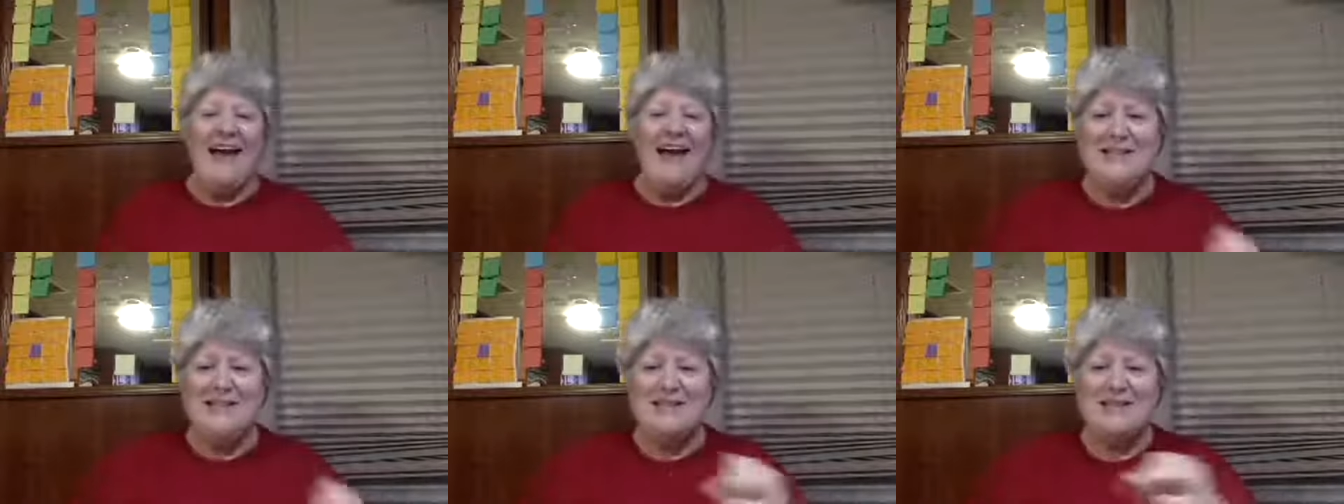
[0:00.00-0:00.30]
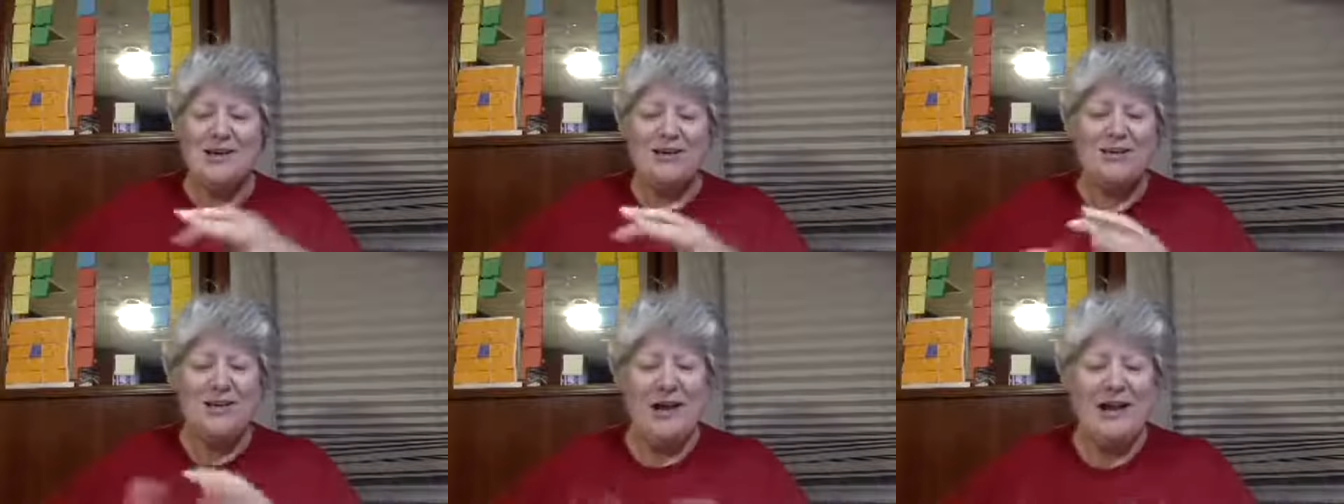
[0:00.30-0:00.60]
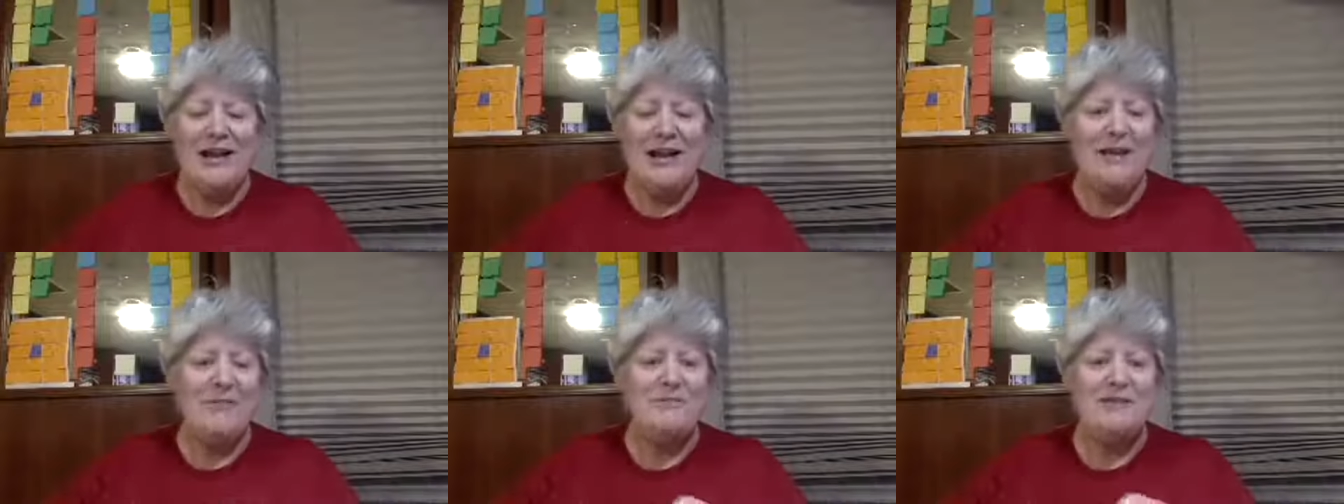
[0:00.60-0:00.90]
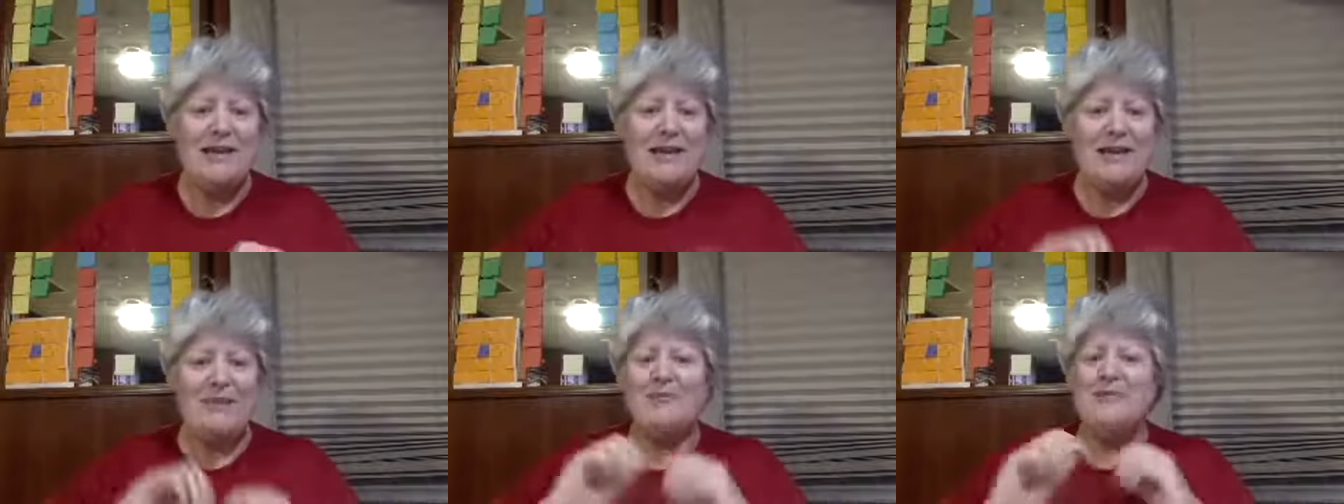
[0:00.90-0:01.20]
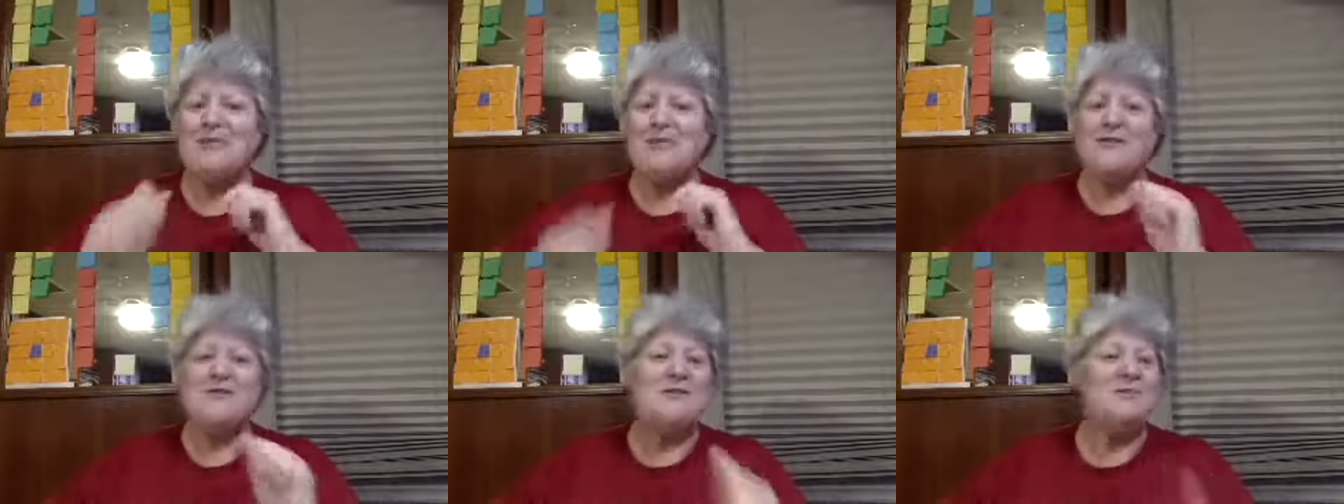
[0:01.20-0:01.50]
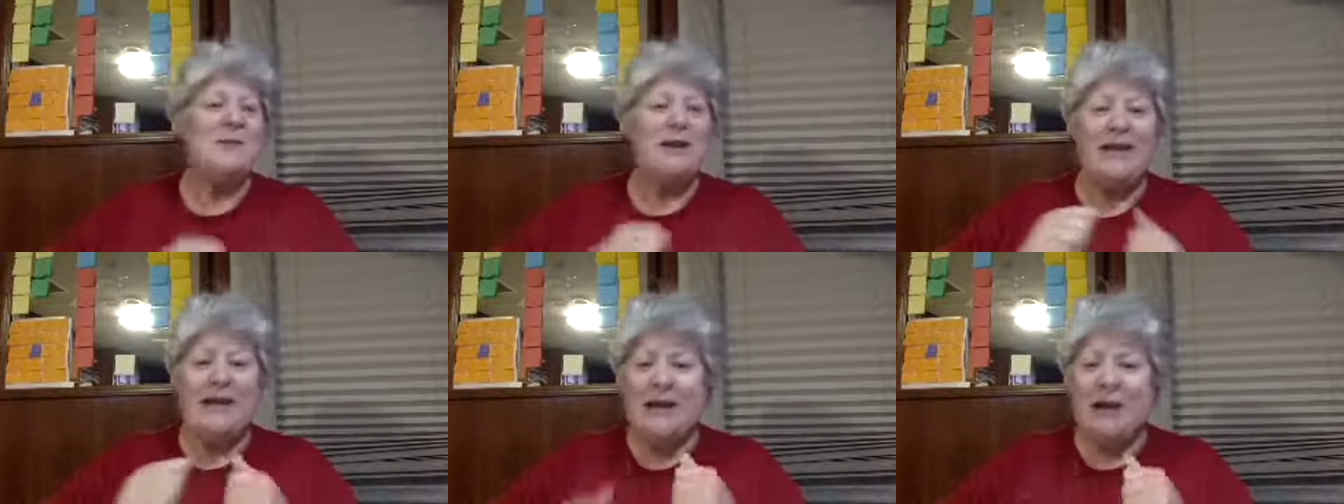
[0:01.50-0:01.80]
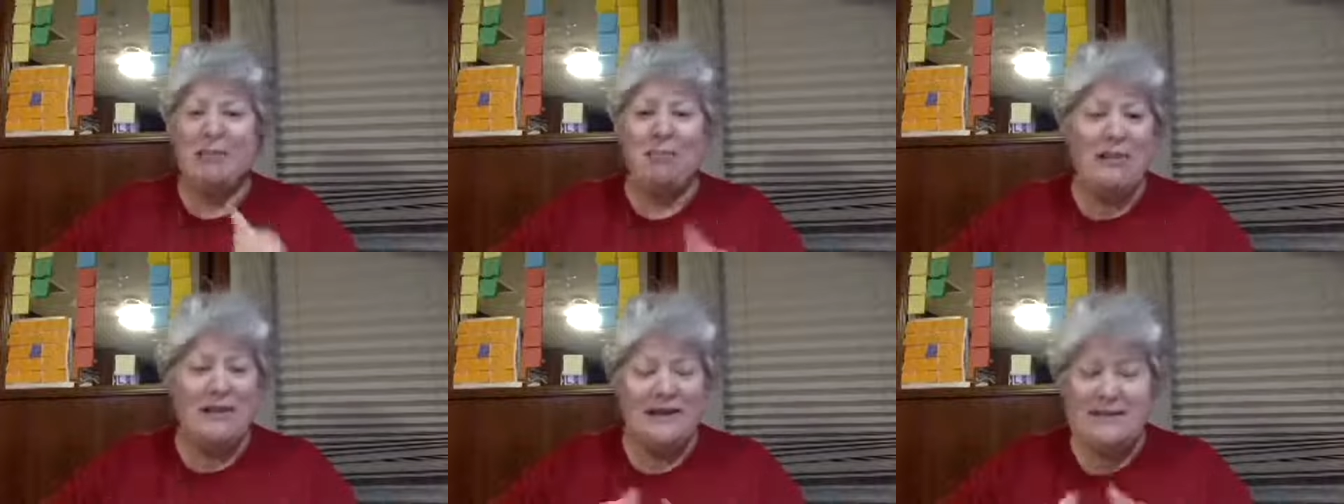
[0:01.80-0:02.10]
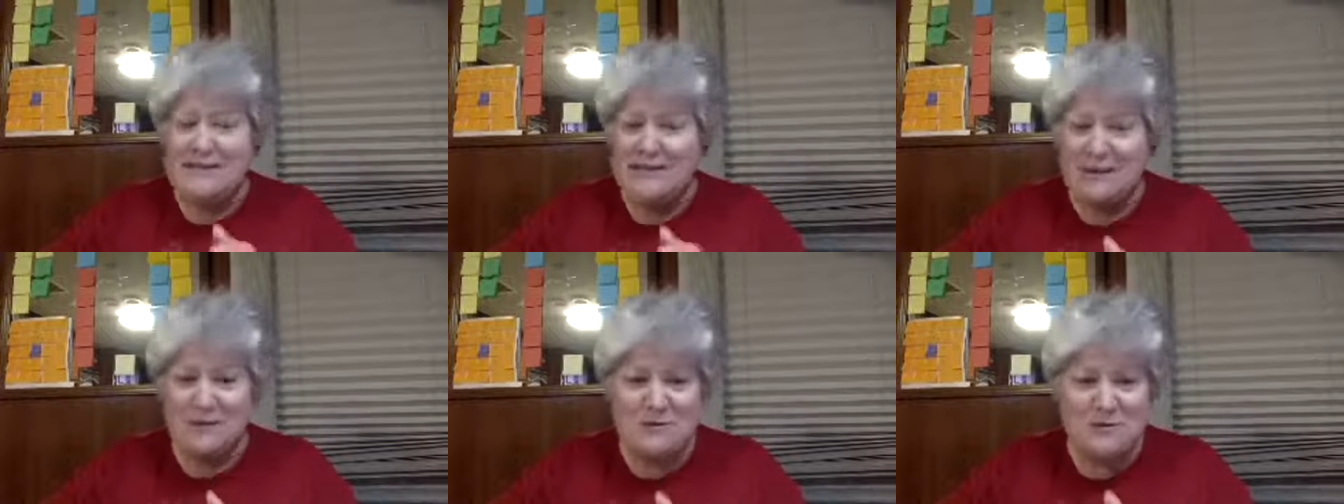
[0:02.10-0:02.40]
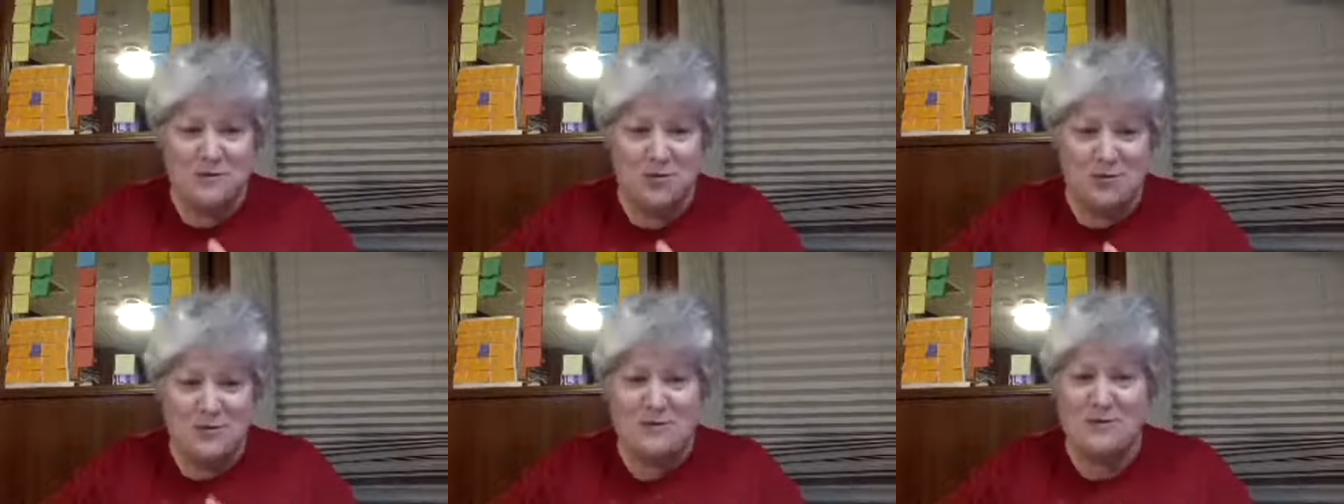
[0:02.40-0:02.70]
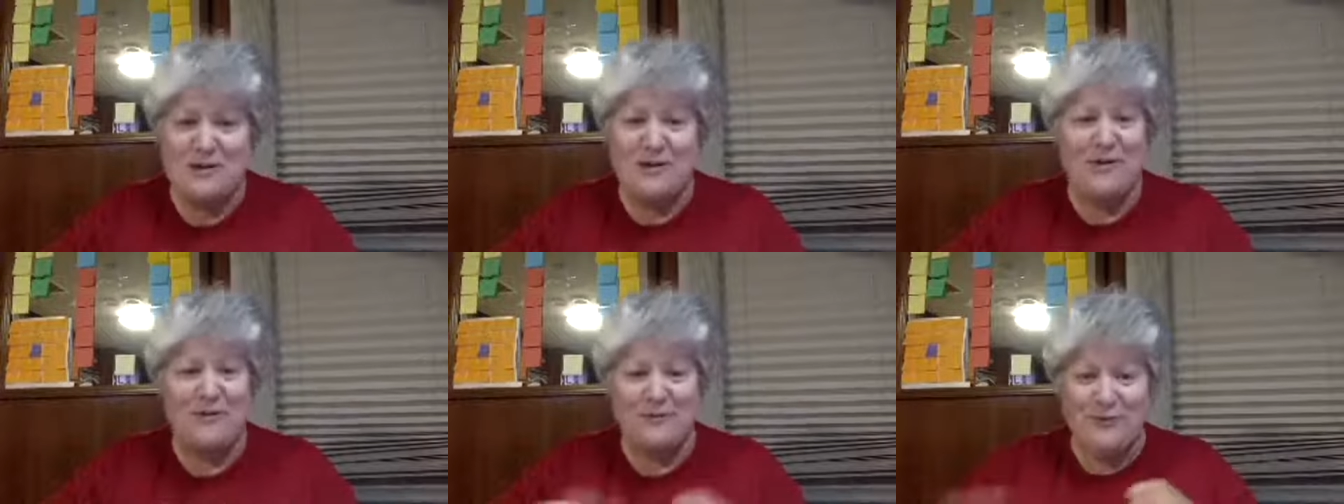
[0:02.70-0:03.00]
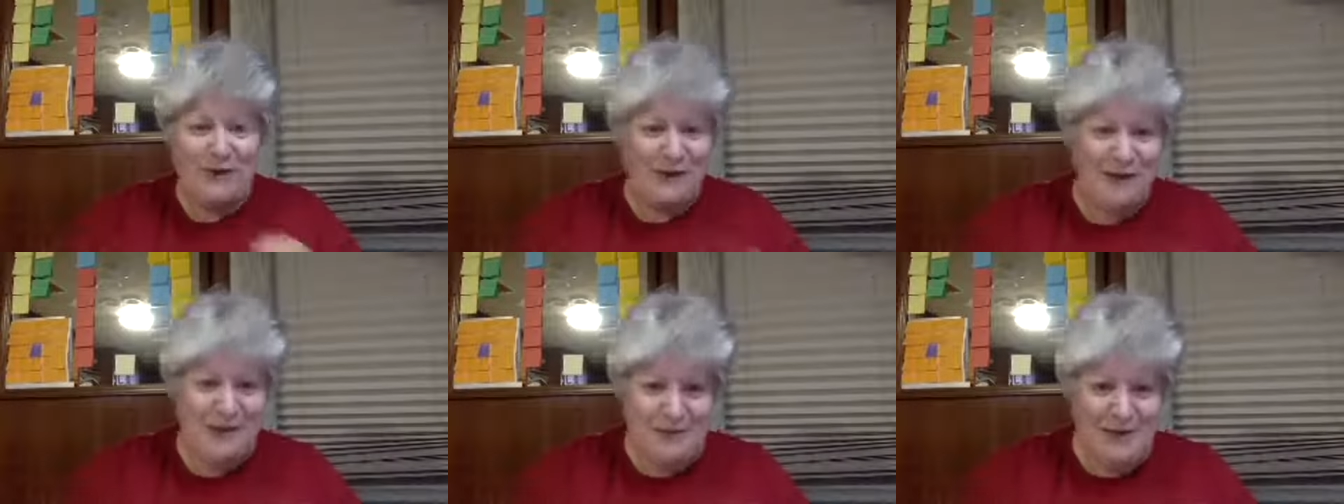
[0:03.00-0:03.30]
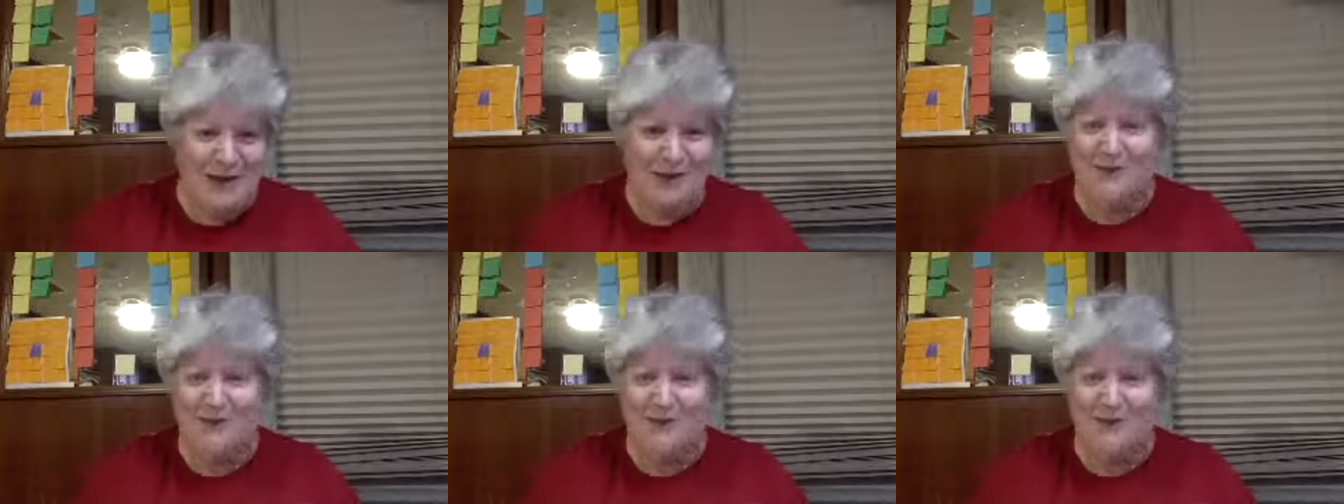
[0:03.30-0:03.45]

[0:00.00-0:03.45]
And so he was even spelling out place names for me so I can find them